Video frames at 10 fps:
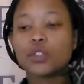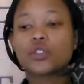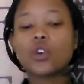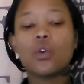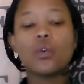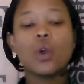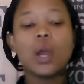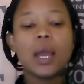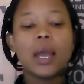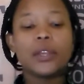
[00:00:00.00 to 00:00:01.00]
So
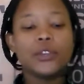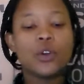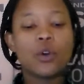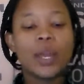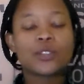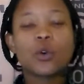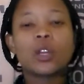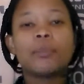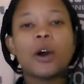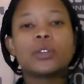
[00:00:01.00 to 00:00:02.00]
it's
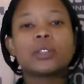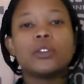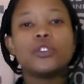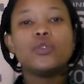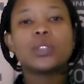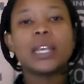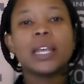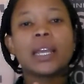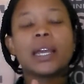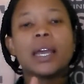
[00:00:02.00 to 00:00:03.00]
all about
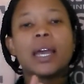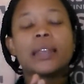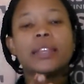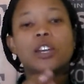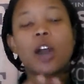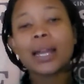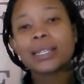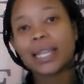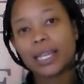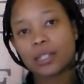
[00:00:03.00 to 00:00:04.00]
using the
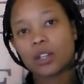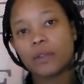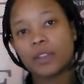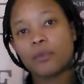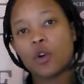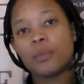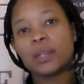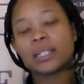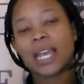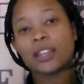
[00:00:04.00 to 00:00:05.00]
context of the
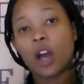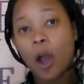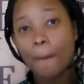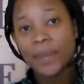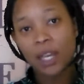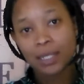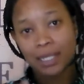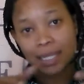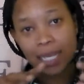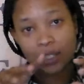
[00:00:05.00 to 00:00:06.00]
moment and the
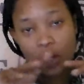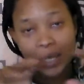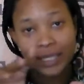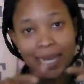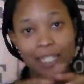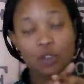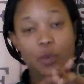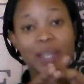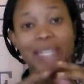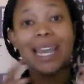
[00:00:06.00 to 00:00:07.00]
ambiance that context
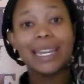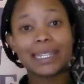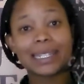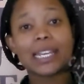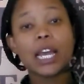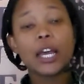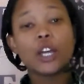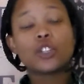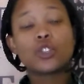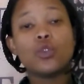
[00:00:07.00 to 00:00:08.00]
creates
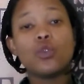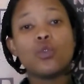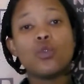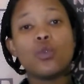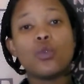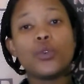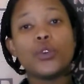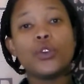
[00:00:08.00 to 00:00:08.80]
to